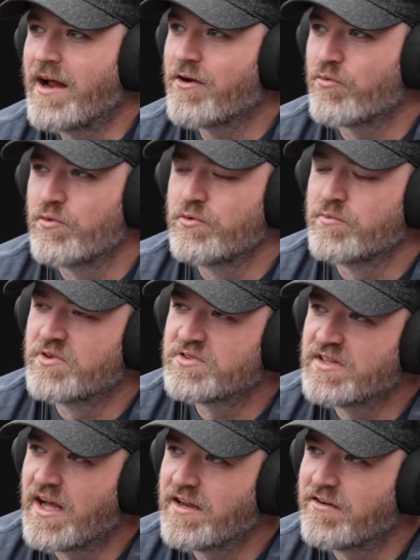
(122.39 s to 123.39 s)
Rumors,
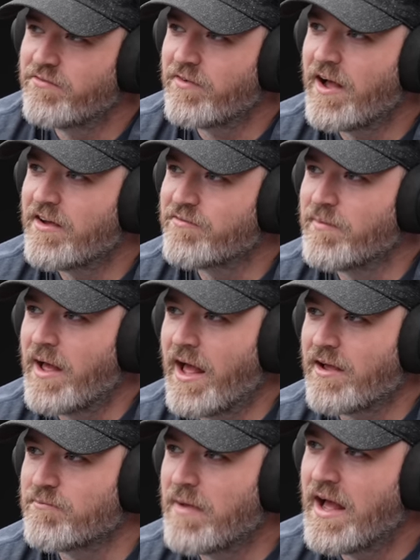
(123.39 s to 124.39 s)
9 to 5
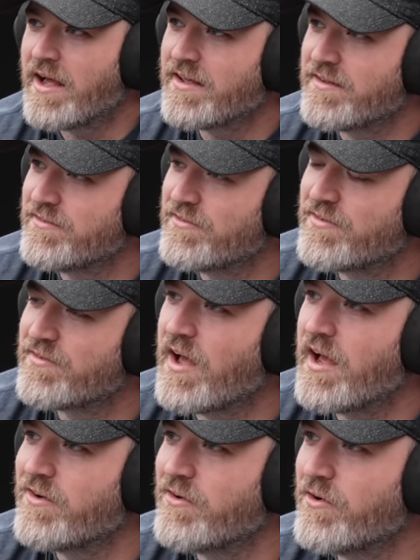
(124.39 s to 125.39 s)
Mac, Mac
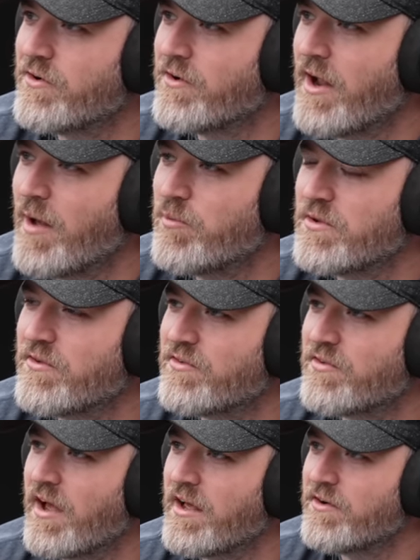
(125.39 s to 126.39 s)
Insider, Apple
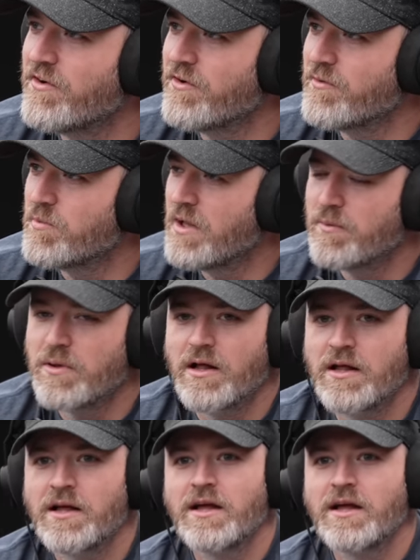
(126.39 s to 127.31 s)
Insider, blah, blah.